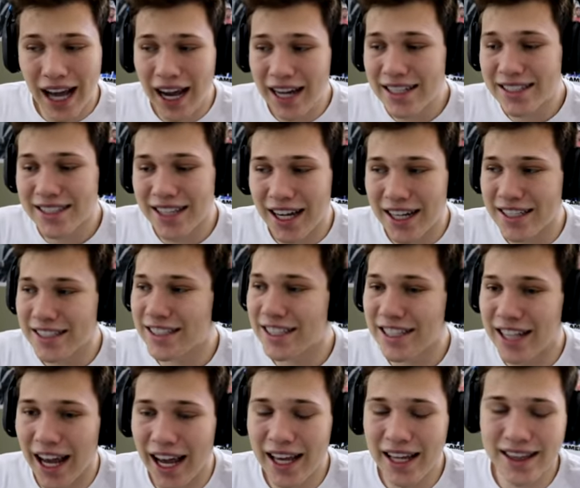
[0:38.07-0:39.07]
I decided
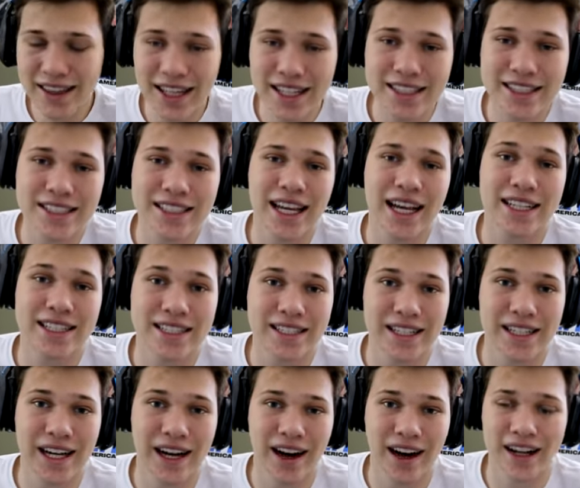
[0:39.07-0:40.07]
today, let's test
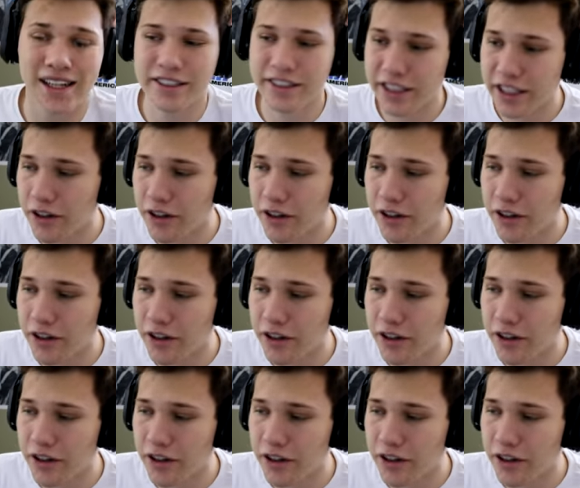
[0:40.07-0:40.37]
the odds.